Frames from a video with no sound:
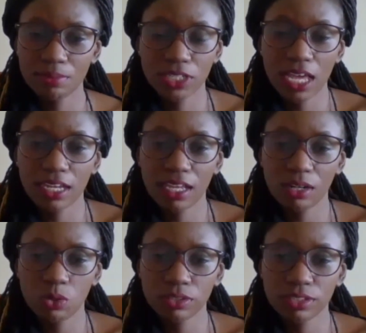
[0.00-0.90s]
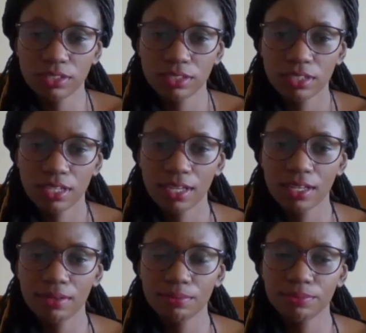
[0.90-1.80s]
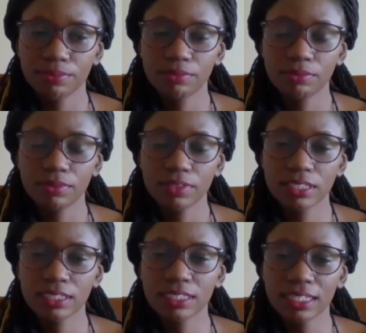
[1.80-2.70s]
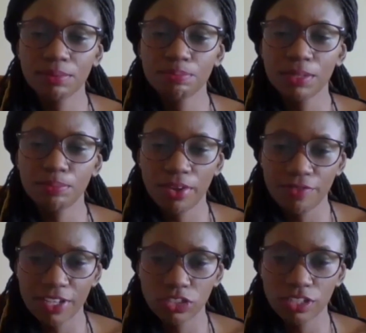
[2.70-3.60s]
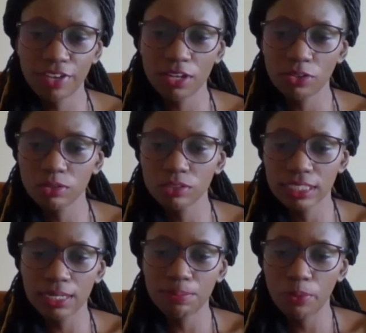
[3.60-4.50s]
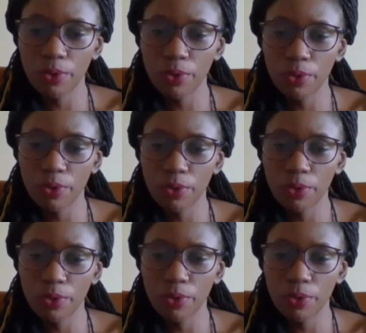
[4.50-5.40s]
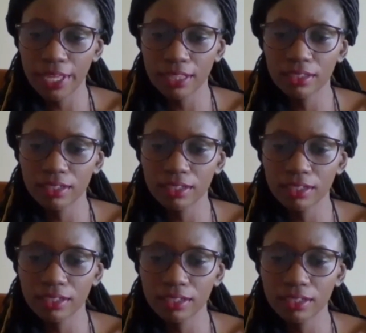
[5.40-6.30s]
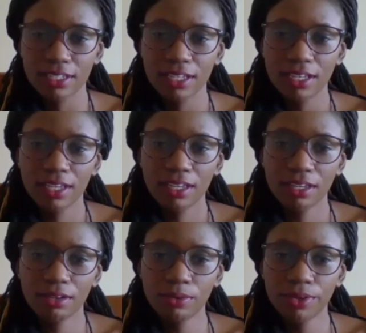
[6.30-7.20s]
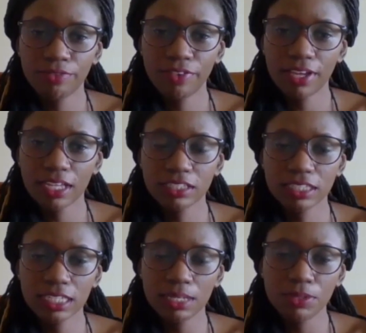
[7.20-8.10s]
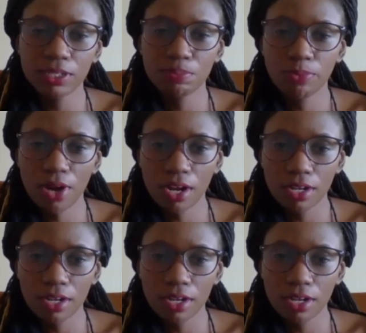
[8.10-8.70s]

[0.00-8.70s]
I'm tired a lot. Sleep deprivation. If I don't sleep well for many nights, or if I get sleep